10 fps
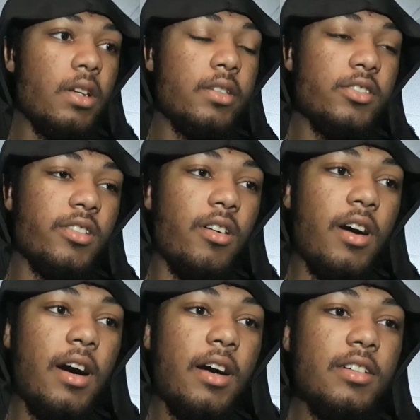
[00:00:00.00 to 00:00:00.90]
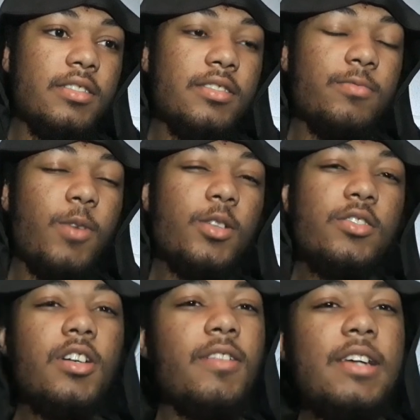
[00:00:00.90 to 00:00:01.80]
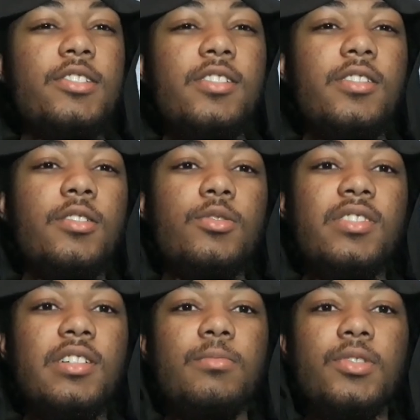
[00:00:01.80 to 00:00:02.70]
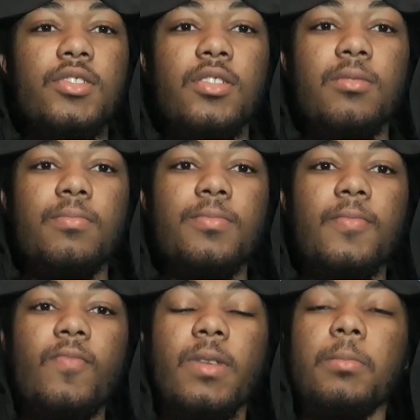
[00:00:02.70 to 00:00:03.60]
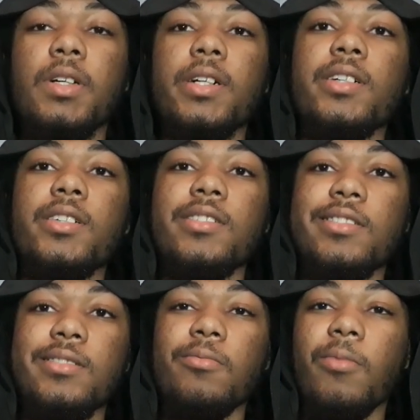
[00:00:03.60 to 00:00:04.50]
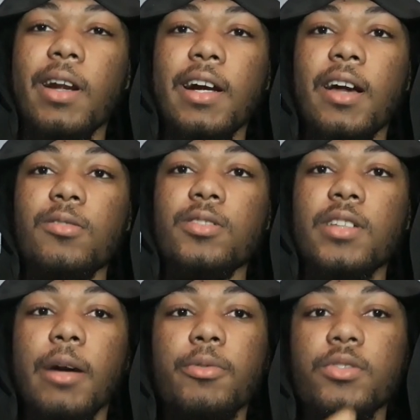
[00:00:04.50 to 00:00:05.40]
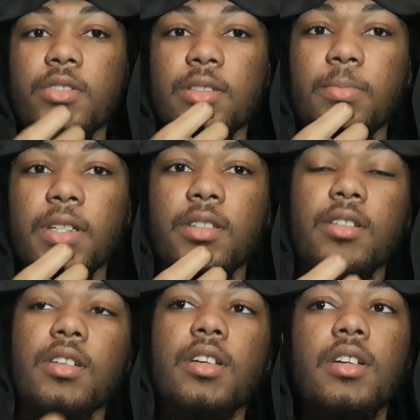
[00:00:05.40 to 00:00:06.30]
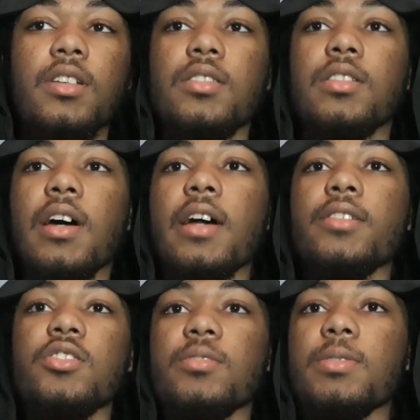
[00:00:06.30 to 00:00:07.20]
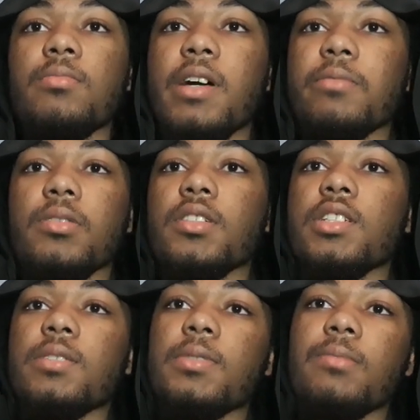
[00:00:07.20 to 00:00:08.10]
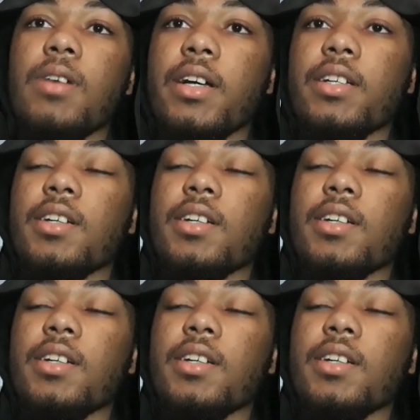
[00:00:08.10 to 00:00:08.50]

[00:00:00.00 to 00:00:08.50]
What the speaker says: So, first off, I should've known something was up. Because when I got on there, like, when you speak, the audio will speak back, but it didn't speak back.